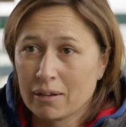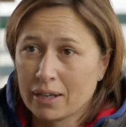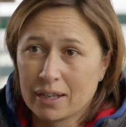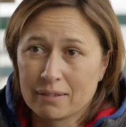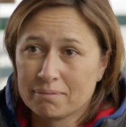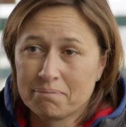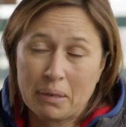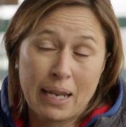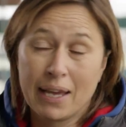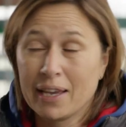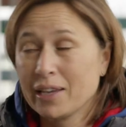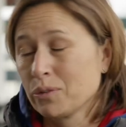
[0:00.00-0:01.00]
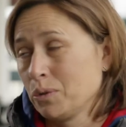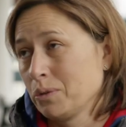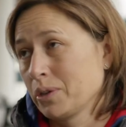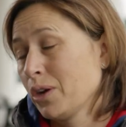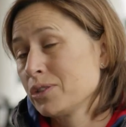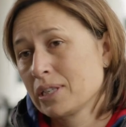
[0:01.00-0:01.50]
in a playing or
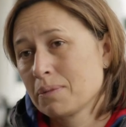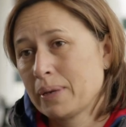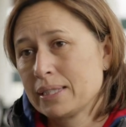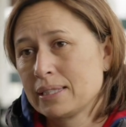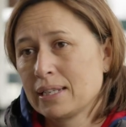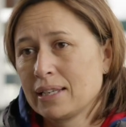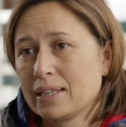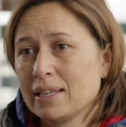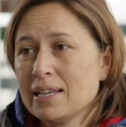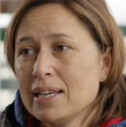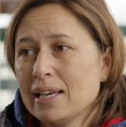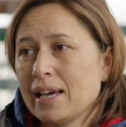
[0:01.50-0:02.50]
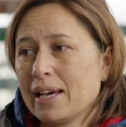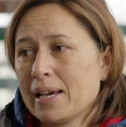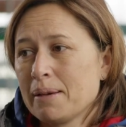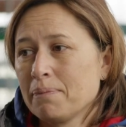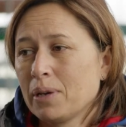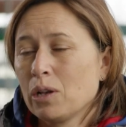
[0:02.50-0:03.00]
coaching capacity,
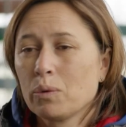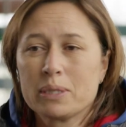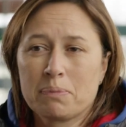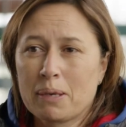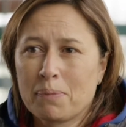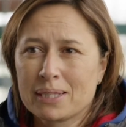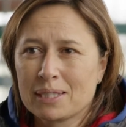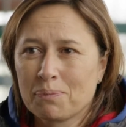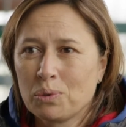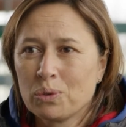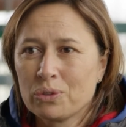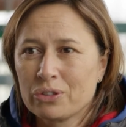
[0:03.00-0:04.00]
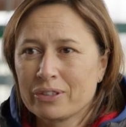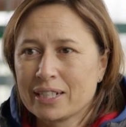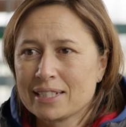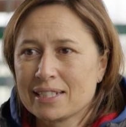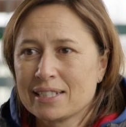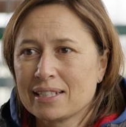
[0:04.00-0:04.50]
I'll always be a big supporter,
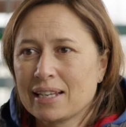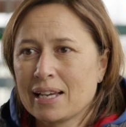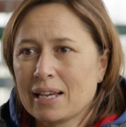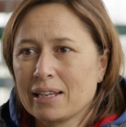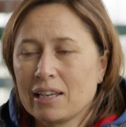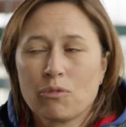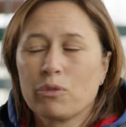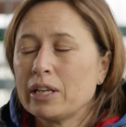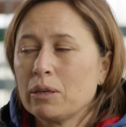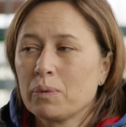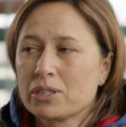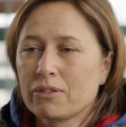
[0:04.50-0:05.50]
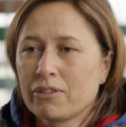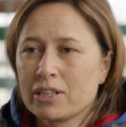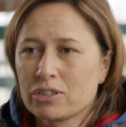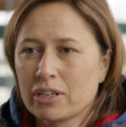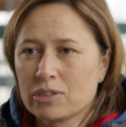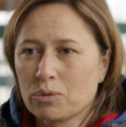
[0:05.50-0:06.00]
and yeah, really wish the
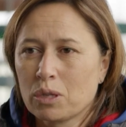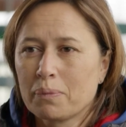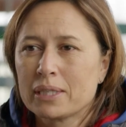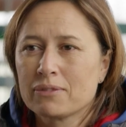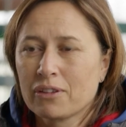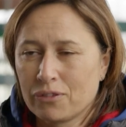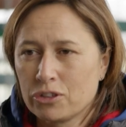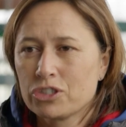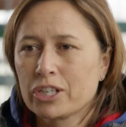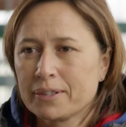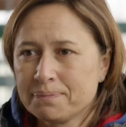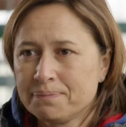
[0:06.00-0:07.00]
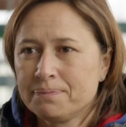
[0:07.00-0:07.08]
franchise all the best for the future.